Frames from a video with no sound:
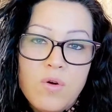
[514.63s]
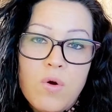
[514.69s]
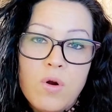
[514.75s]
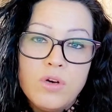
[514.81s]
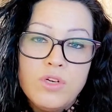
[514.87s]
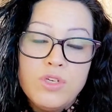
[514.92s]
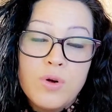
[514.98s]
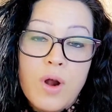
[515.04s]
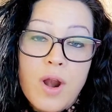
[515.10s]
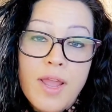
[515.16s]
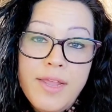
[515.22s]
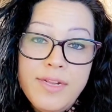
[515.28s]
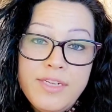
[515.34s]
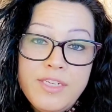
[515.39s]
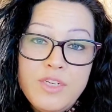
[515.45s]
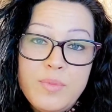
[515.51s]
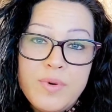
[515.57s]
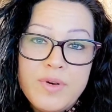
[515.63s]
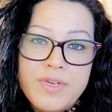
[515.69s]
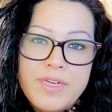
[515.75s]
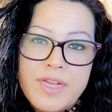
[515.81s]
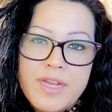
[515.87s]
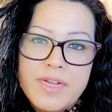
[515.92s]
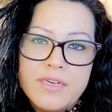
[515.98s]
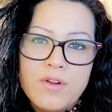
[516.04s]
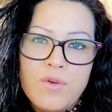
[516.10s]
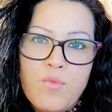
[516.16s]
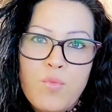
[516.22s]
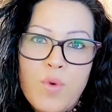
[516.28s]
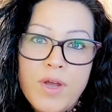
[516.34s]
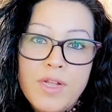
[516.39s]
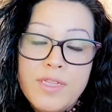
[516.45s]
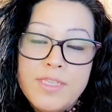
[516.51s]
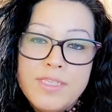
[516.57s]
or trying to predict
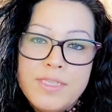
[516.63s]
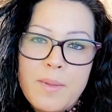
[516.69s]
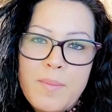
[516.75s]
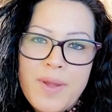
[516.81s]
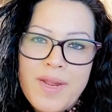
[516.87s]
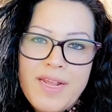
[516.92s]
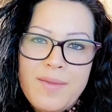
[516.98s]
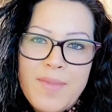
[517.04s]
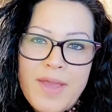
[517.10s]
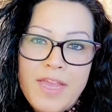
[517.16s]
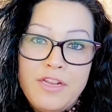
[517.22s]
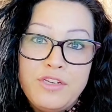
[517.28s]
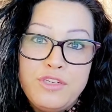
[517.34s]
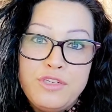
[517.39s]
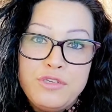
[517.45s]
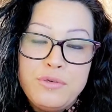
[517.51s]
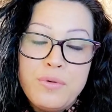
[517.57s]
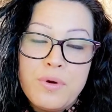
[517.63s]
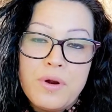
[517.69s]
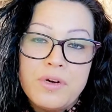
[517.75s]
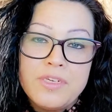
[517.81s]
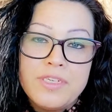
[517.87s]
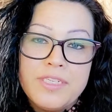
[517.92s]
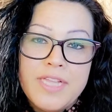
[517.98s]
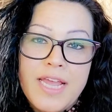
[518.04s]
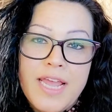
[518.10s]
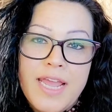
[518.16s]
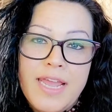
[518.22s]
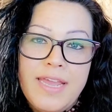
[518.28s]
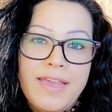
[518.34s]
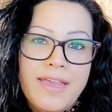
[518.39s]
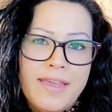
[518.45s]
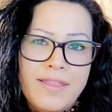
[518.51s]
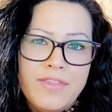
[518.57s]
what somebody may do or
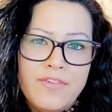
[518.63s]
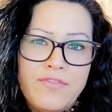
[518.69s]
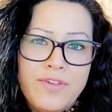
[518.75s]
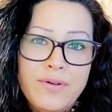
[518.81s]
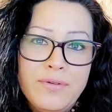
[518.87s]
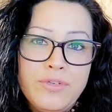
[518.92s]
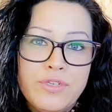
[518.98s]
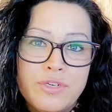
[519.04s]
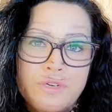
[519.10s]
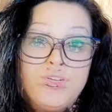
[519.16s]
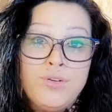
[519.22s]
say in the future.